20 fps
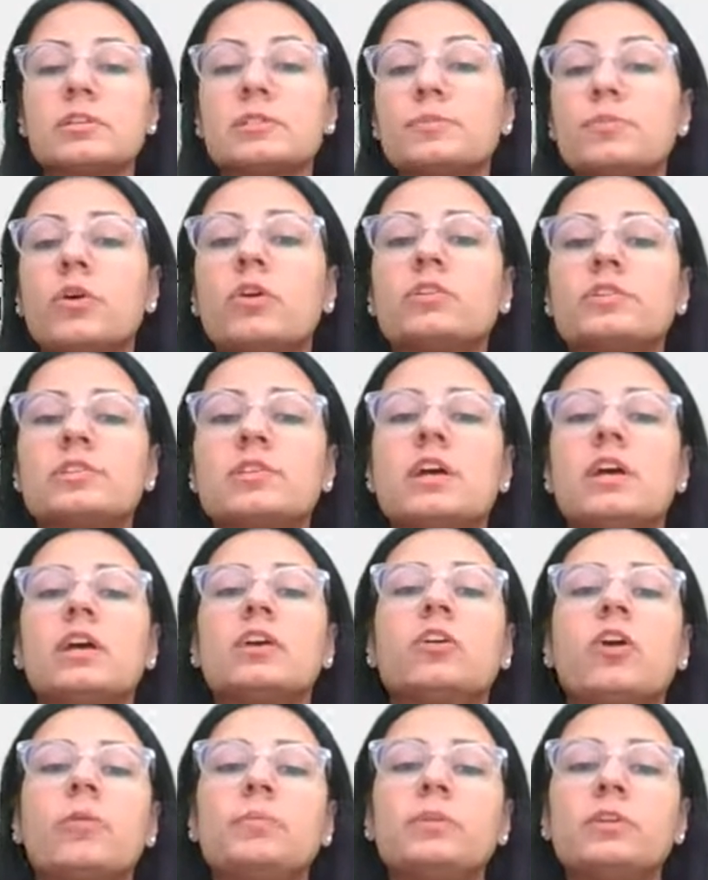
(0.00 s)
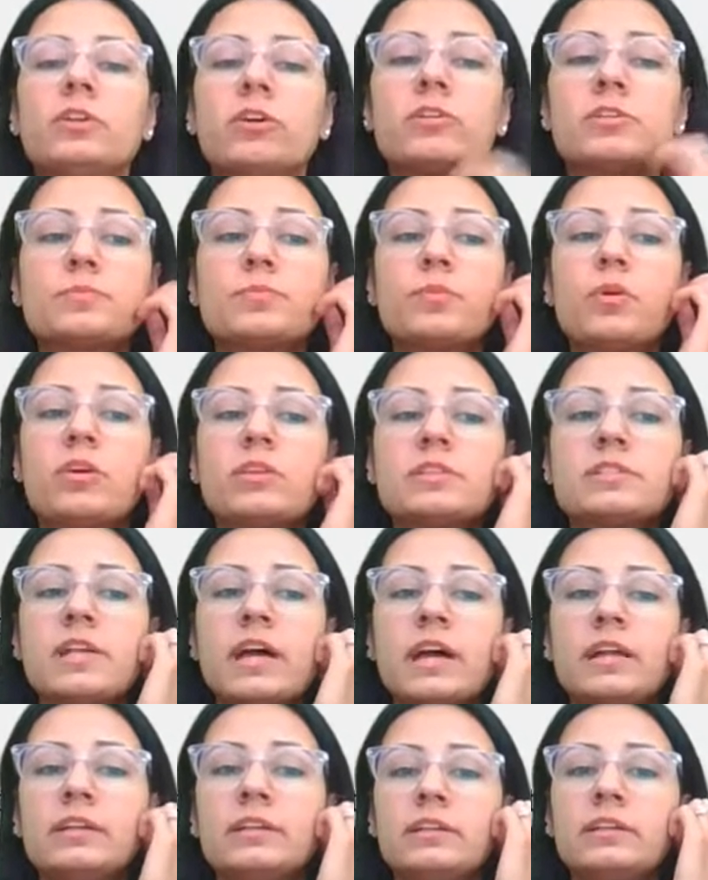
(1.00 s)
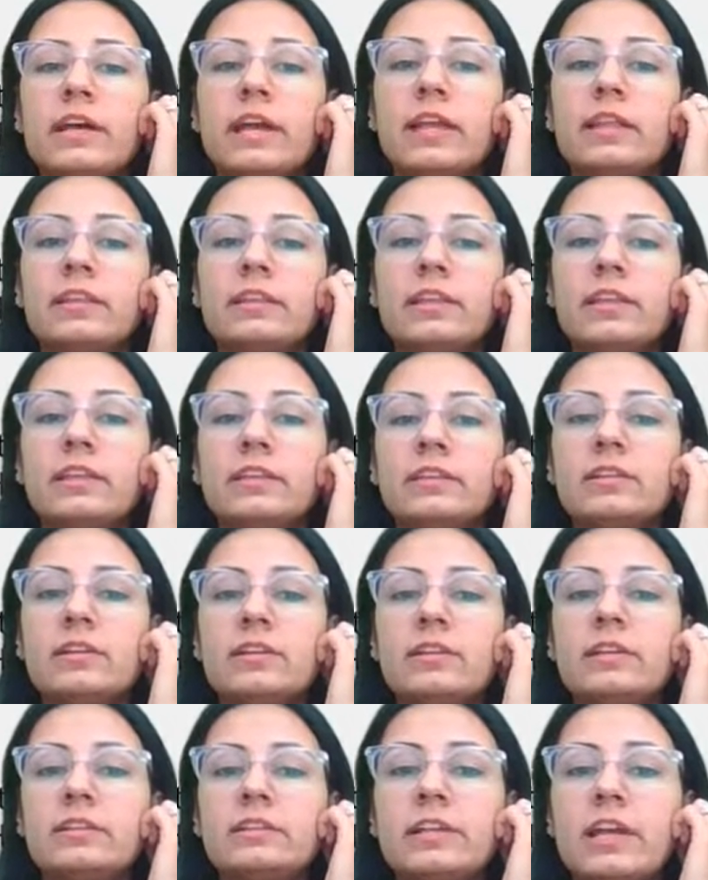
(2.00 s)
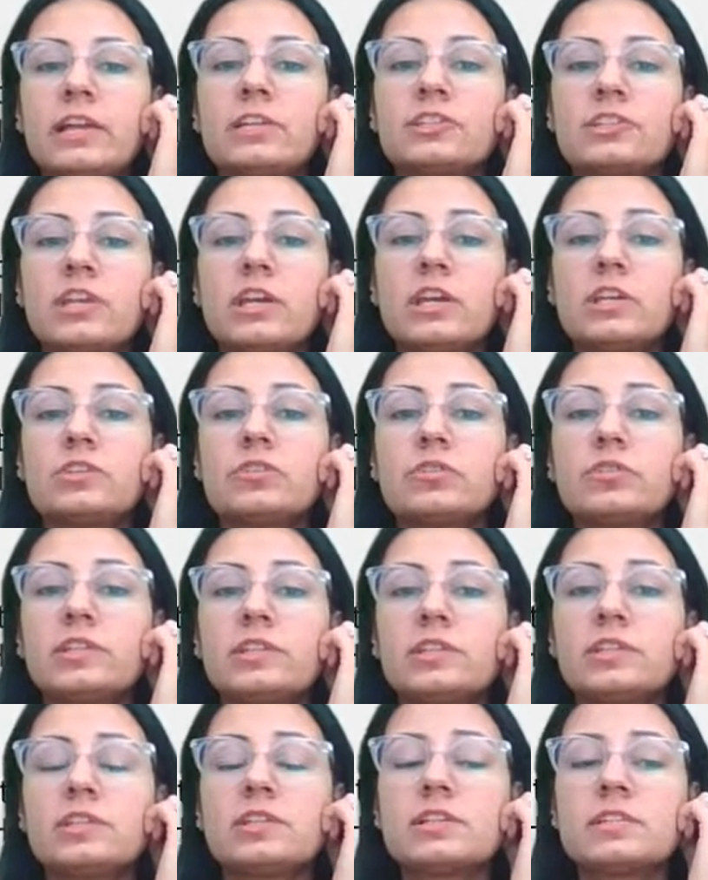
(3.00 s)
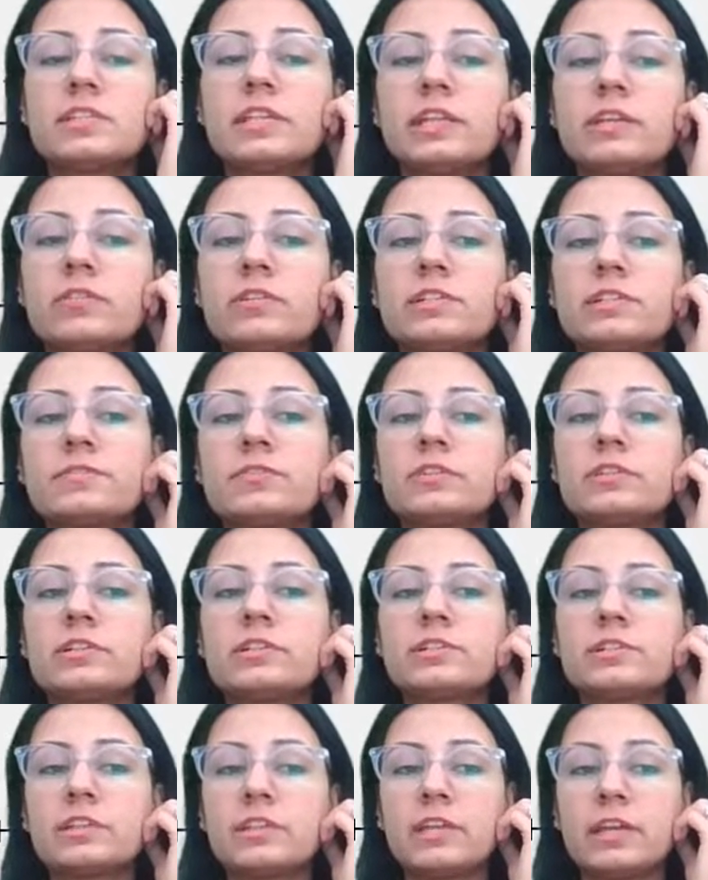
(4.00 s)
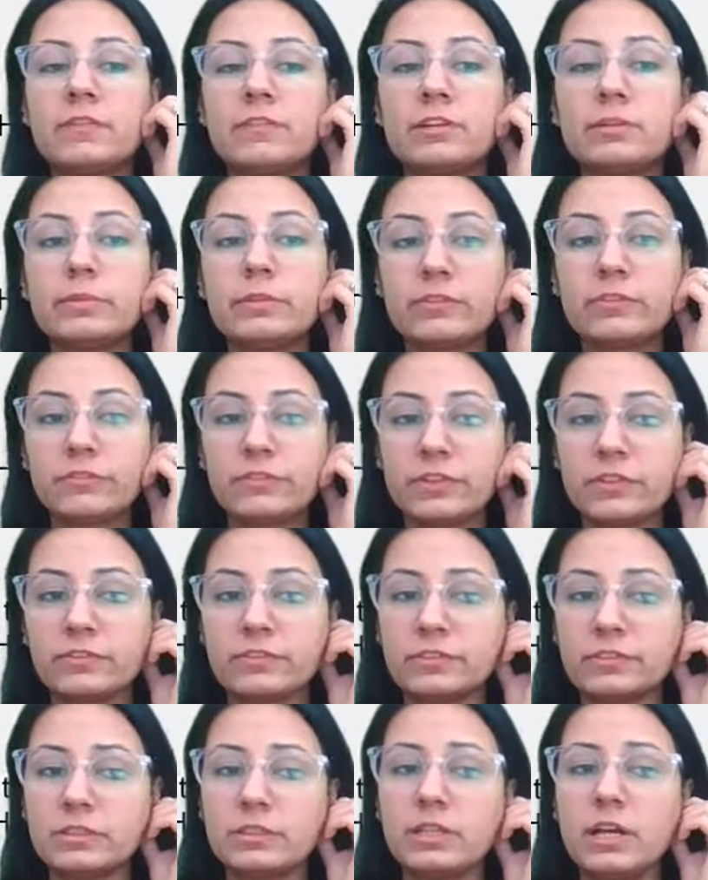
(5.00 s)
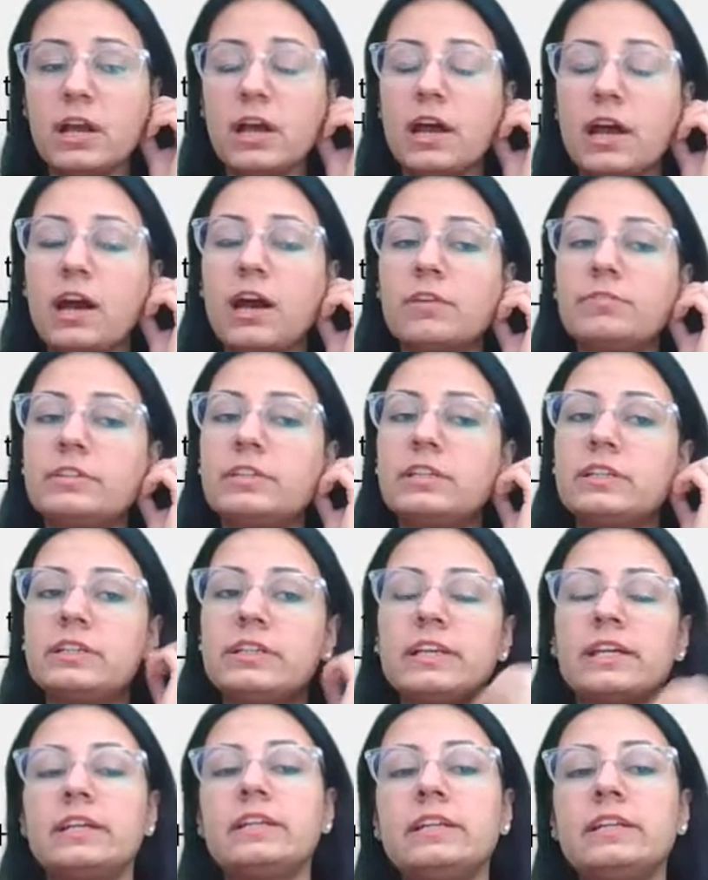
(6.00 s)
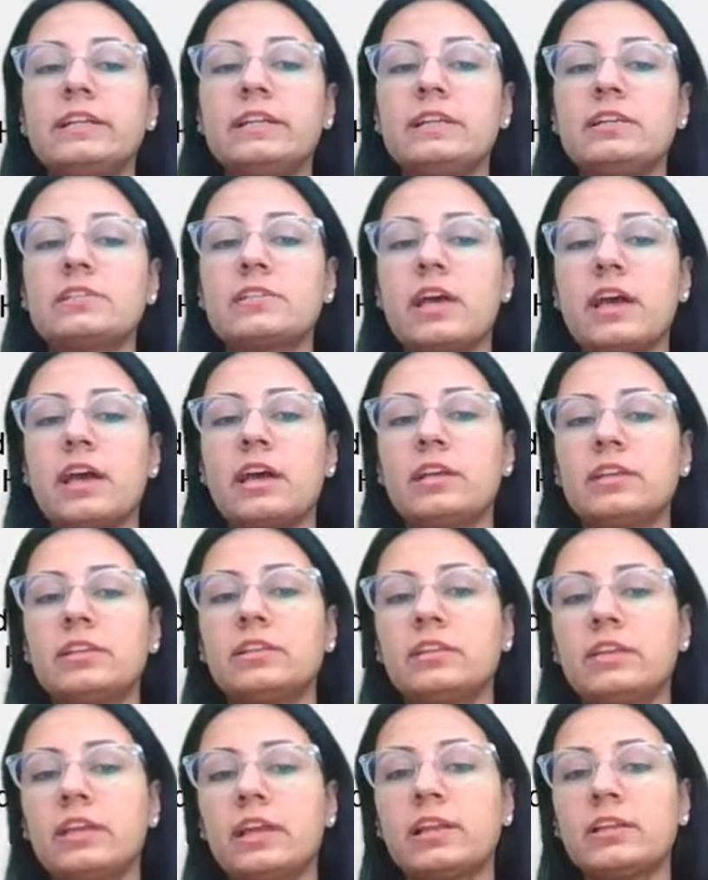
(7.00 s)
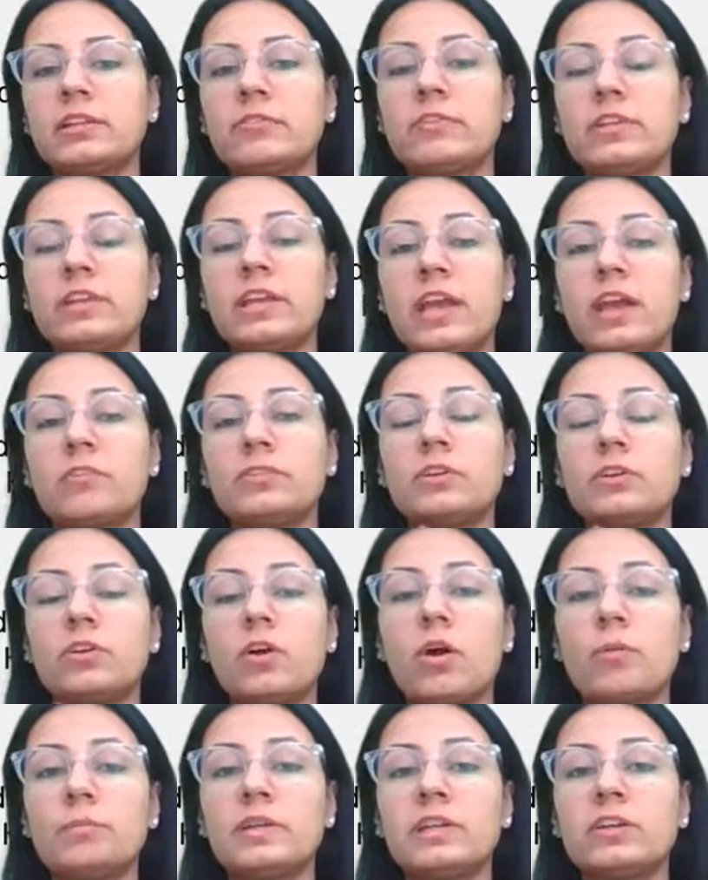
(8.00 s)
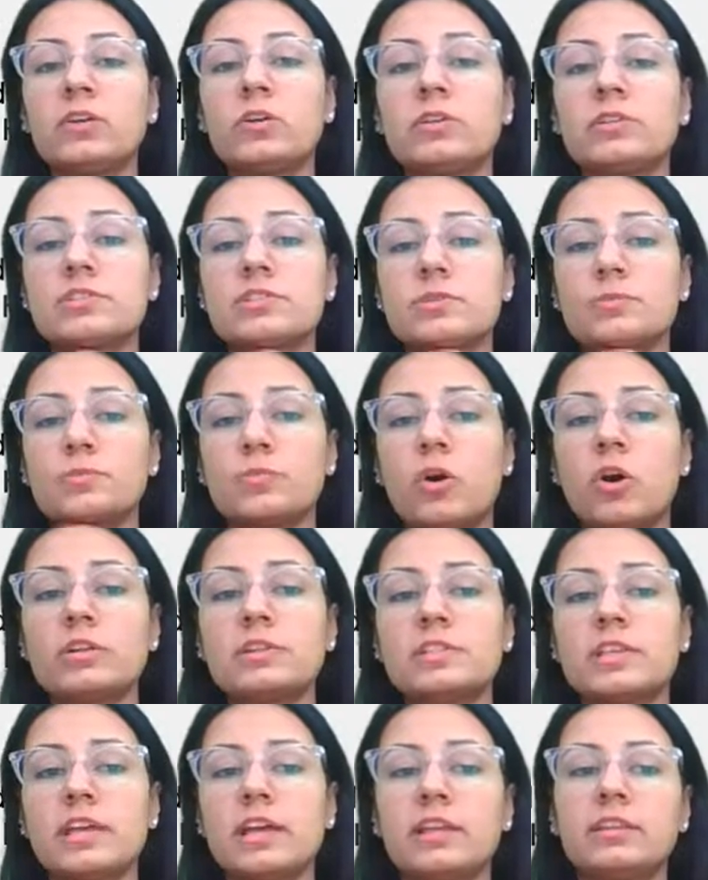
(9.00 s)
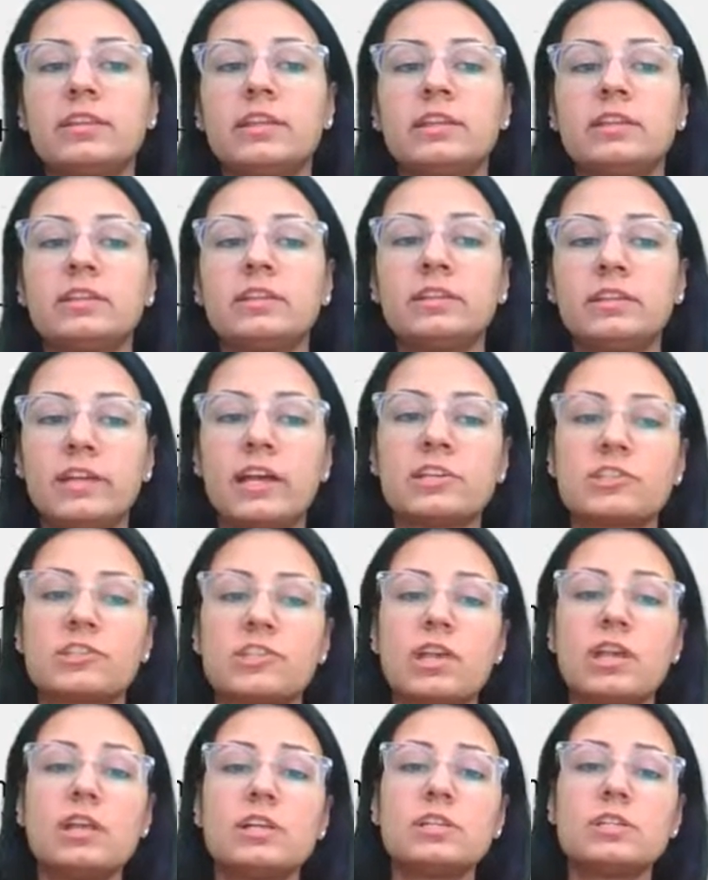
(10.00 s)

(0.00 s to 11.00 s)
spots, Koplik spots, that and then the rash. So this is the sequence. First there will be fever after 10 days, and then we have the Koplik spots, and then the rash.